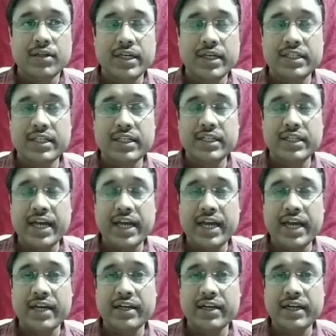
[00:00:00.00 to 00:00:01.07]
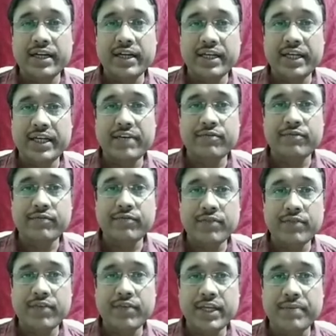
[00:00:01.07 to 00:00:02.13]
It can contain one
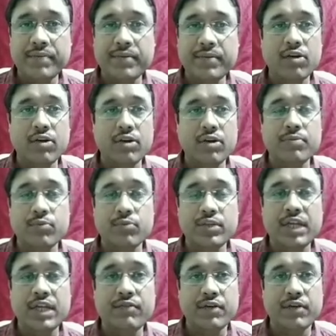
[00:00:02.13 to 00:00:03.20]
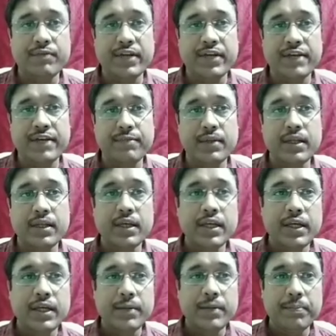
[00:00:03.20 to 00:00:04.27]
variable or more than one variable,
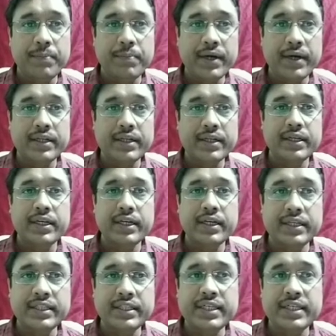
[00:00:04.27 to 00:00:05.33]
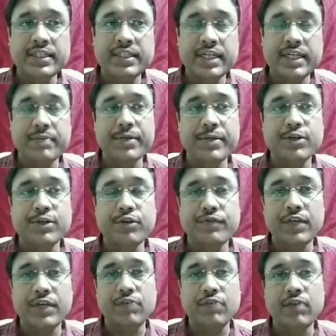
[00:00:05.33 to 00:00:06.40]
but it is a statement of
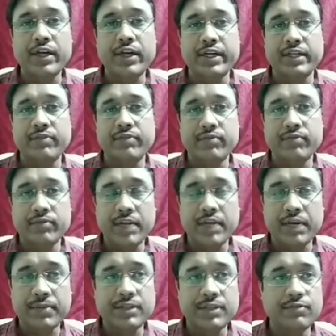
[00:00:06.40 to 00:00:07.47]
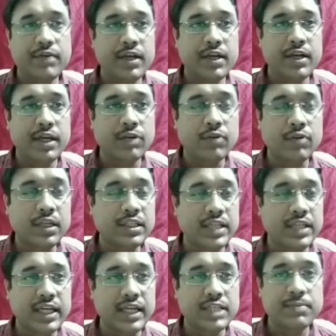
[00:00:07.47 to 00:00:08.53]
equality. That means where equal
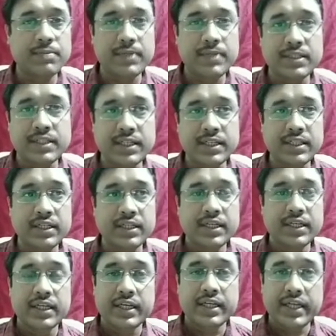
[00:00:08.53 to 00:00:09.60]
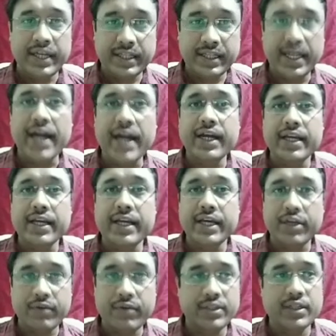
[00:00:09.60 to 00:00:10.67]
sign is mentioned in that
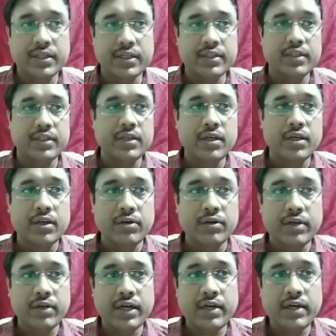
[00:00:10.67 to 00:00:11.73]
equation. Okay.